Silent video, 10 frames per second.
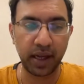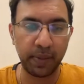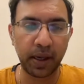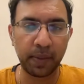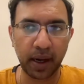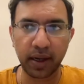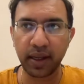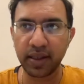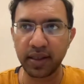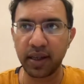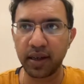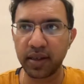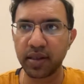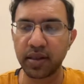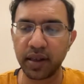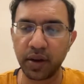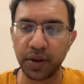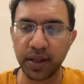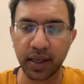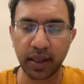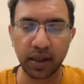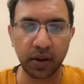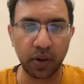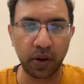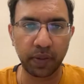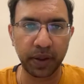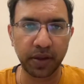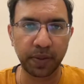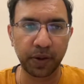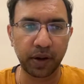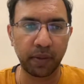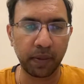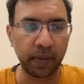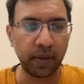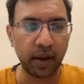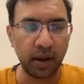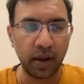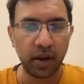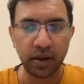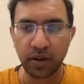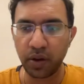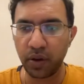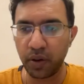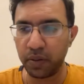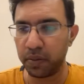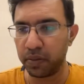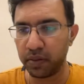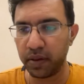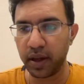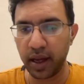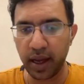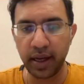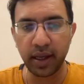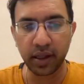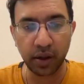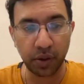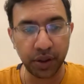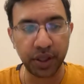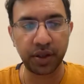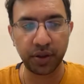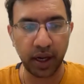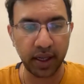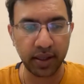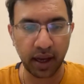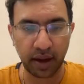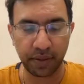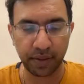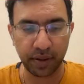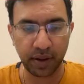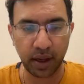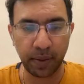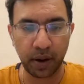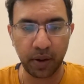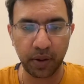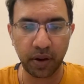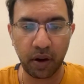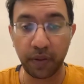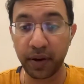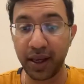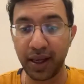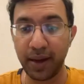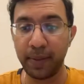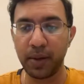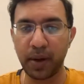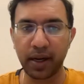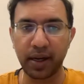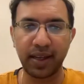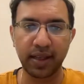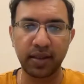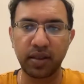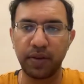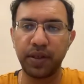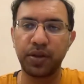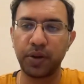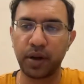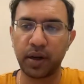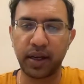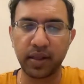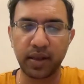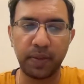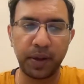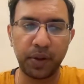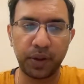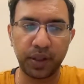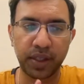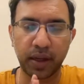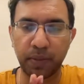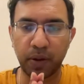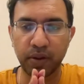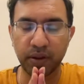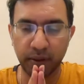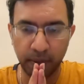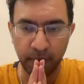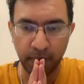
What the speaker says: email marketing secrets, inside that cohort-based program. So any other questions you guys have about offering email marketing as a service to your clients, let me know in the chat box.